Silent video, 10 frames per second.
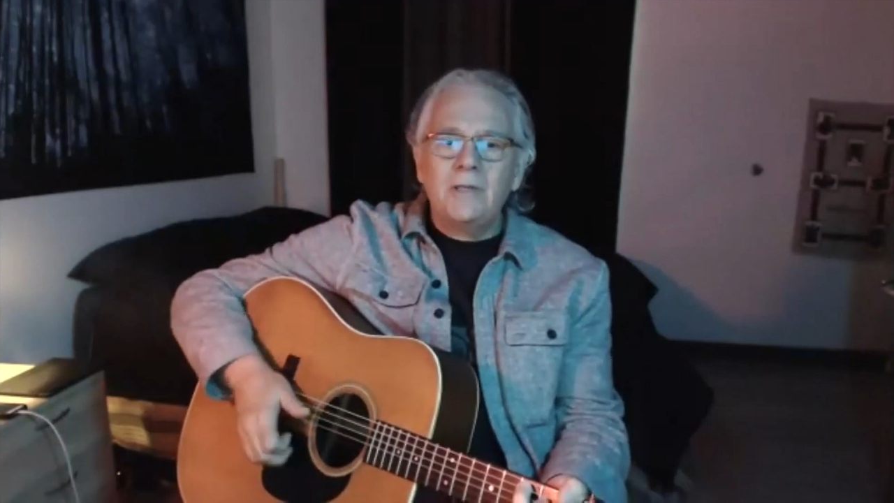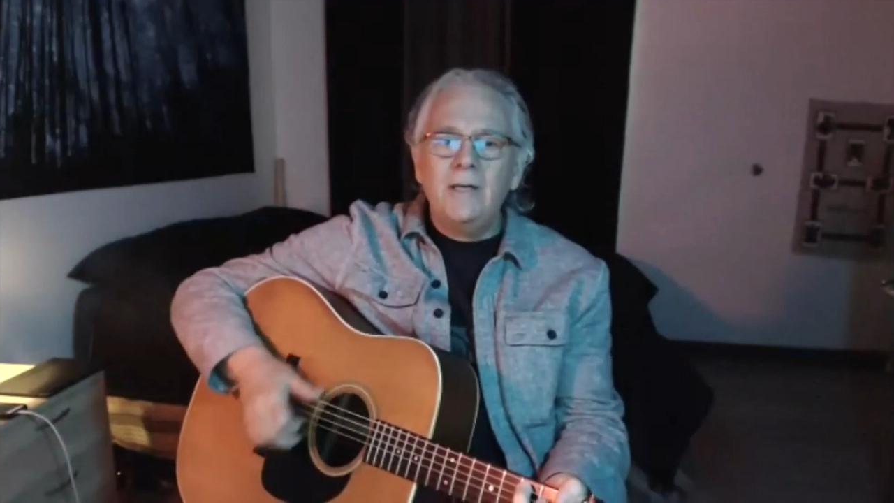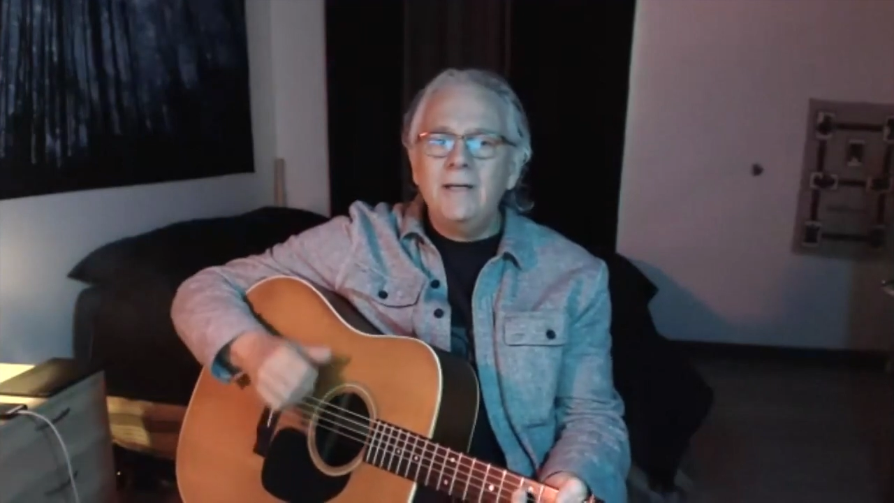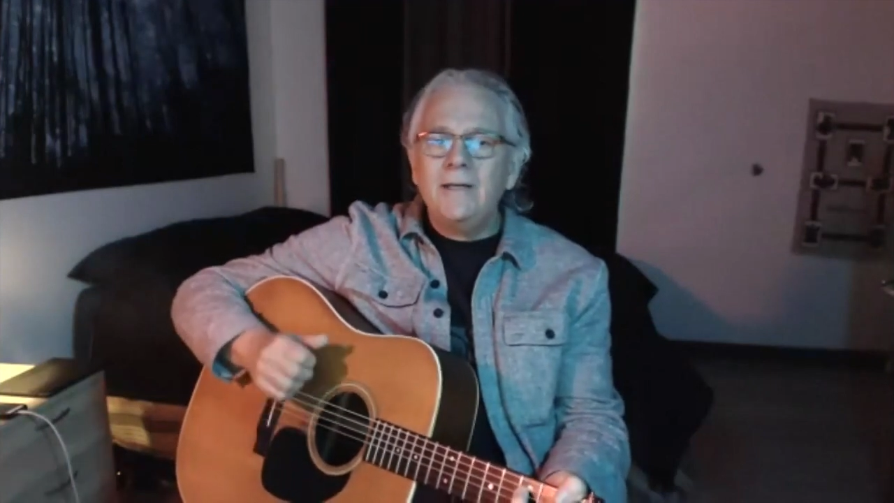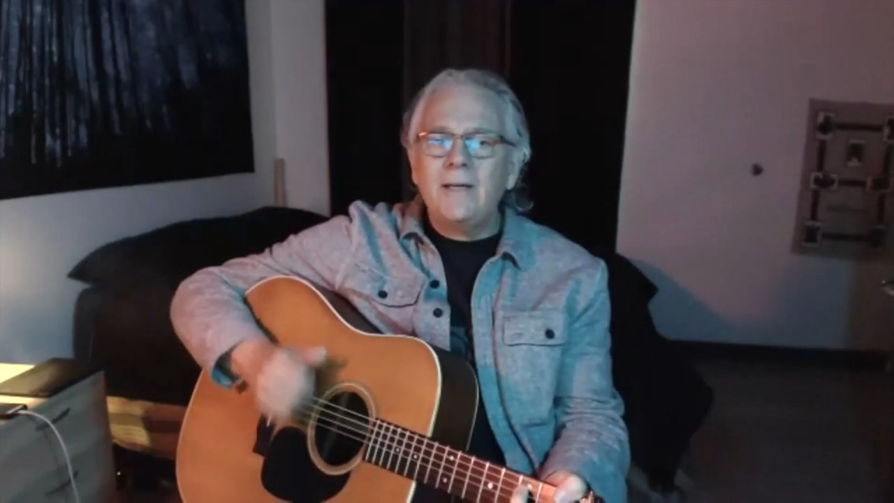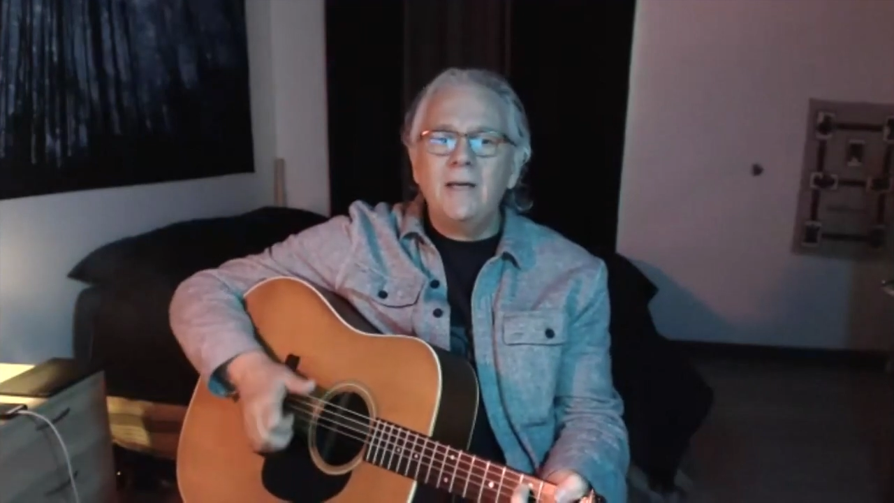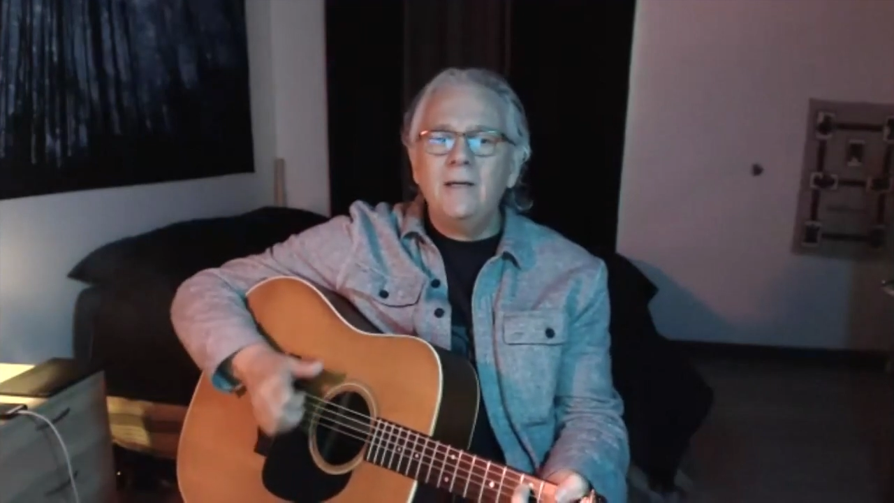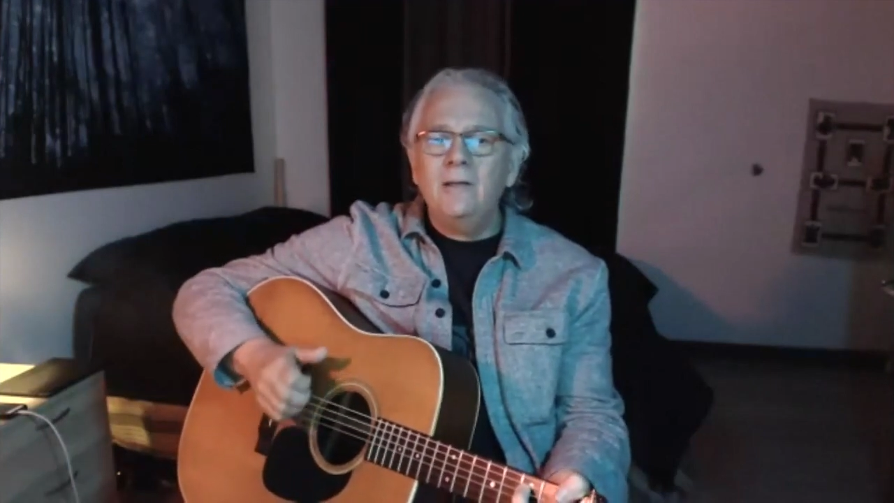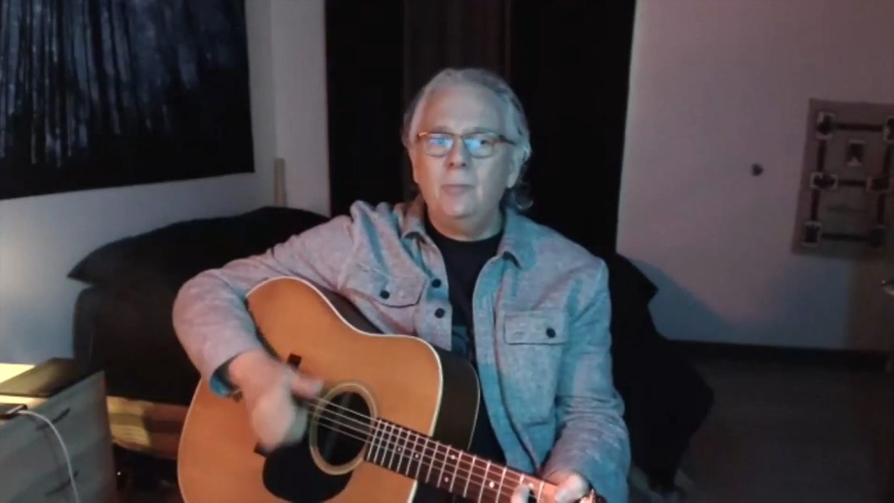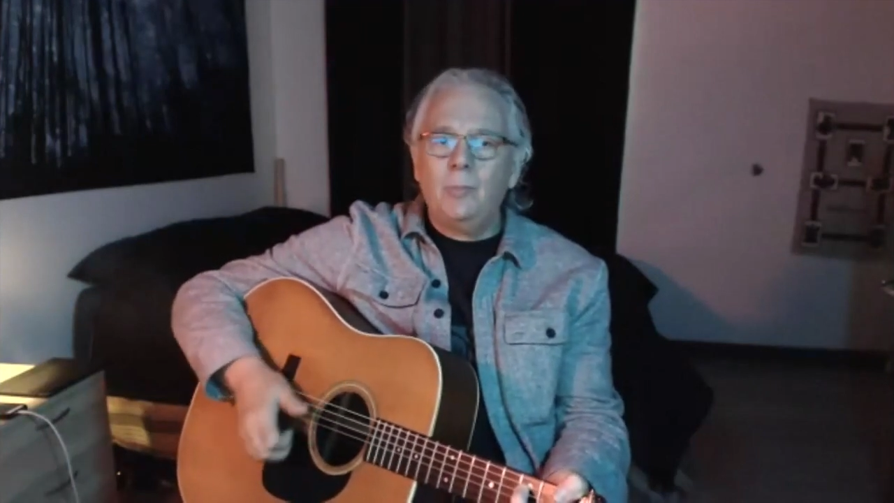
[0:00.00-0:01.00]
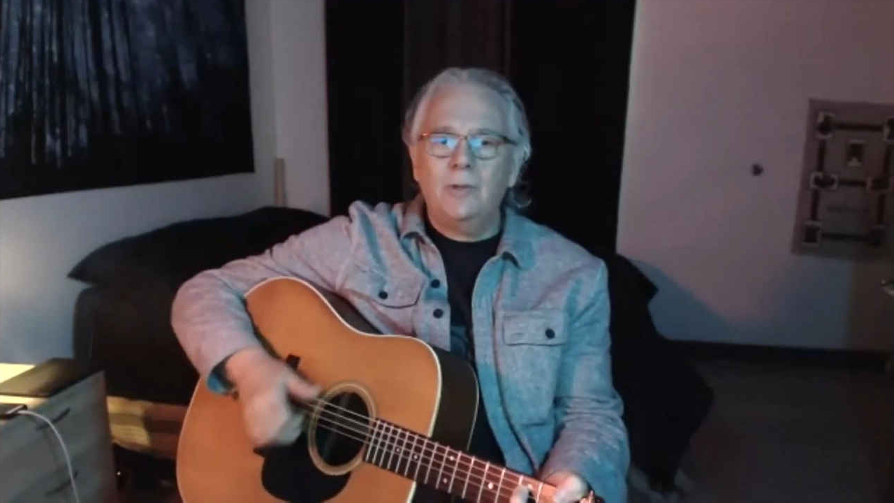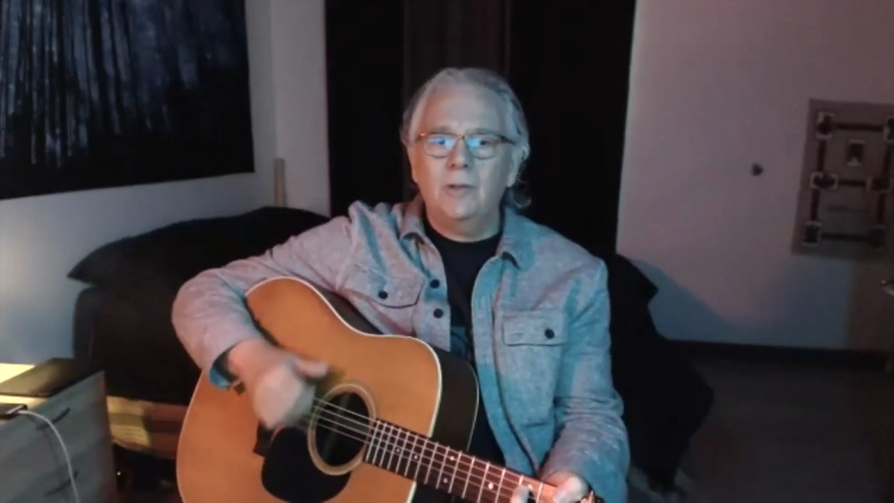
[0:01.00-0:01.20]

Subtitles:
to take help